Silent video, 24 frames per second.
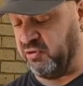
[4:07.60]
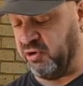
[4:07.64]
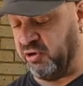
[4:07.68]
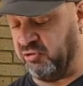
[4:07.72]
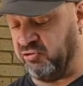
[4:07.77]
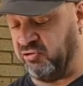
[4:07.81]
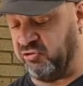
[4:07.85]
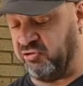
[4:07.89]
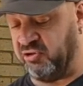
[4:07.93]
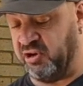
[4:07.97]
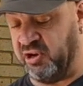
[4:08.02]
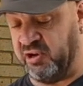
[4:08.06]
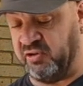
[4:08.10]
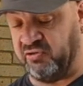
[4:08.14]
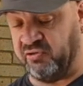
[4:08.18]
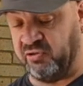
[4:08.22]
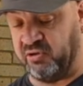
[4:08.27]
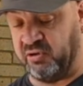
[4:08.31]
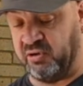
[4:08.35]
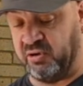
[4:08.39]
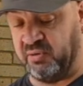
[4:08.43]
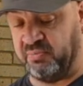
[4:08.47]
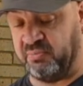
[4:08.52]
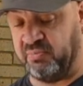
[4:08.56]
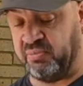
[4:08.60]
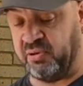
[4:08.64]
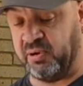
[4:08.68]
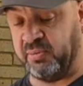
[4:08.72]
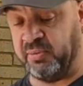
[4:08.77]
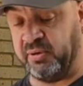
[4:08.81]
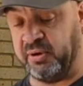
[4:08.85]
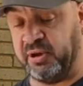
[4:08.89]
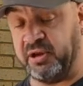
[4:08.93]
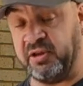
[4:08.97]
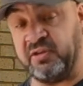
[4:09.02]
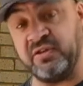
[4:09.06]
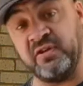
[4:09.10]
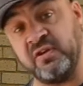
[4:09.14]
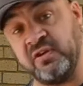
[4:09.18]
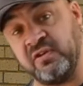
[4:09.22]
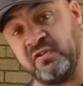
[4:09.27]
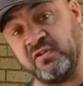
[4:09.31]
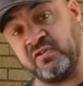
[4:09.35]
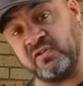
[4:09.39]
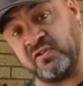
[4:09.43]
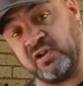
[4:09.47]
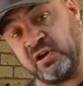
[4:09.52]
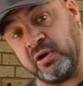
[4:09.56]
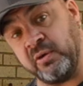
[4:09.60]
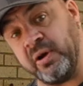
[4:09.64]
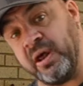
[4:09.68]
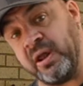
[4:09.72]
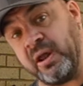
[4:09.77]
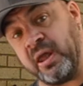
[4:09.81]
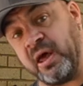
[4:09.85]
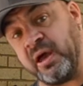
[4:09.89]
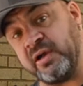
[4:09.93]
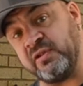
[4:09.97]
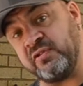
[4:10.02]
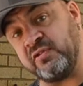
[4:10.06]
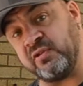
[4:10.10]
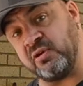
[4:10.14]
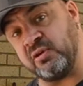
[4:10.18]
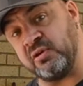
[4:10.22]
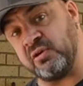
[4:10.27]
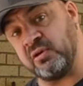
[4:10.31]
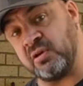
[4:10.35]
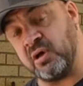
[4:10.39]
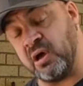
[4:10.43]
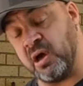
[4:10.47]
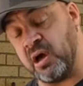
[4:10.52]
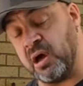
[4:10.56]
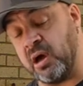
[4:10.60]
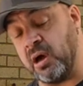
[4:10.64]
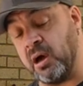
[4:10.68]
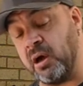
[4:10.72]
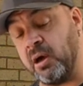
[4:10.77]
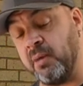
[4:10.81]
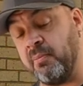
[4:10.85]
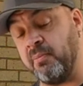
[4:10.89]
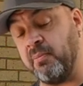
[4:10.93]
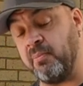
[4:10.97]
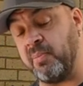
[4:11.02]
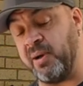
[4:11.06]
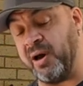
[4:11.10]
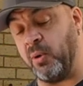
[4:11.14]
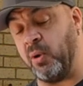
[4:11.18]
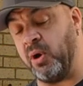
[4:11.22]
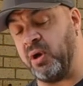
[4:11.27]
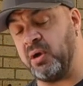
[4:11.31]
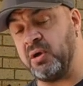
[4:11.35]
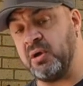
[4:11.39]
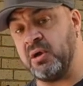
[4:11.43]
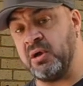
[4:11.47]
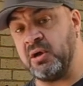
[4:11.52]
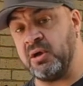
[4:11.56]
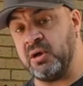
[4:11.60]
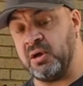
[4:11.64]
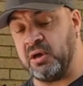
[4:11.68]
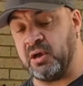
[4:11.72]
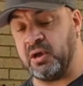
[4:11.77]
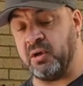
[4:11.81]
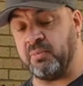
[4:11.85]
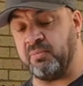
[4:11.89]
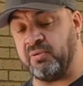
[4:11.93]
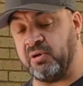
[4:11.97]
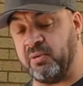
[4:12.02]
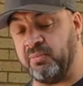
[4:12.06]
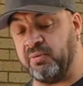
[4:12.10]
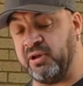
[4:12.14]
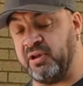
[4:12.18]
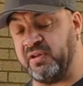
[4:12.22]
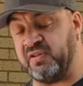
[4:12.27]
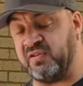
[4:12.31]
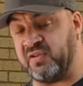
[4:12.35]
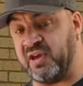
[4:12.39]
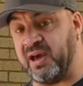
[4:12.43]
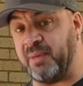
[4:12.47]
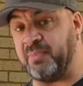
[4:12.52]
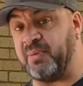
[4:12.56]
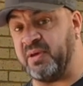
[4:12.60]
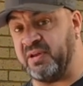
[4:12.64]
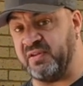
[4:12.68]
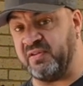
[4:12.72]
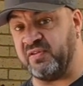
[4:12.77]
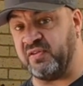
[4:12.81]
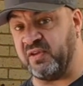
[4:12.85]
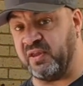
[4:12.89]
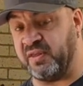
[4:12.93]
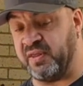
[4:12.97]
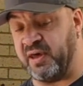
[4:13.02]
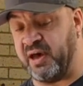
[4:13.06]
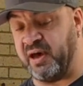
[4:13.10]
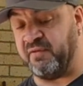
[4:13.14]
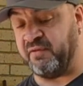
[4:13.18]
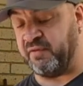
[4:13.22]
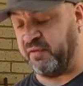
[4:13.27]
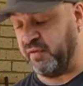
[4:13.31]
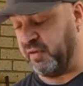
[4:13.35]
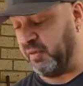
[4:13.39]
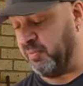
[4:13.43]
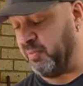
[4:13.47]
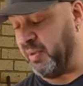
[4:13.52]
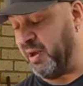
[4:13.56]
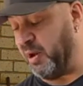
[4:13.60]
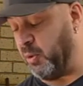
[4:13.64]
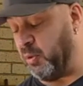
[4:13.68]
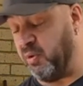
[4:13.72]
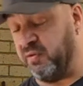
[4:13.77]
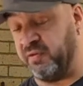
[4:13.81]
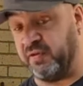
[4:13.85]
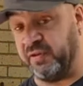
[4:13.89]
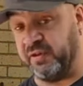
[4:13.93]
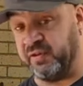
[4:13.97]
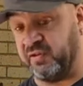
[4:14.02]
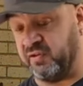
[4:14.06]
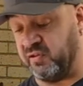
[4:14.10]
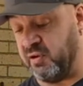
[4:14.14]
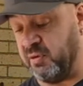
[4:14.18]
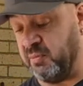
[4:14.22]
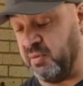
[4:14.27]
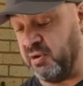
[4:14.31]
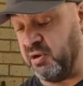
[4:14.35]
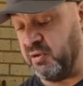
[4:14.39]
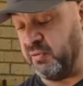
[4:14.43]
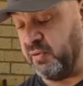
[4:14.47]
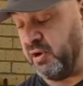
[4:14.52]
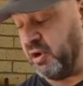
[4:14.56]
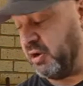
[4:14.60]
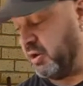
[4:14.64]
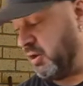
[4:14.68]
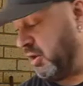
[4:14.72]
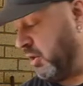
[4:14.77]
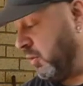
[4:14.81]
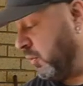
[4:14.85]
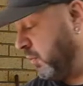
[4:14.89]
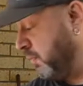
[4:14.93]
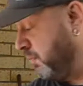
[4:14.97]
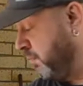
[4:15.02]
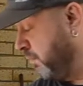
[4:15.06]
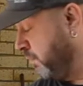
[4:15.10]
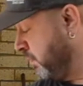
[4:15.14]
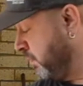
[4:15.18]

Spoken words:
so I just need to, probably the cigarette lighter power, I'll probably tap into that for the power for the CB radio.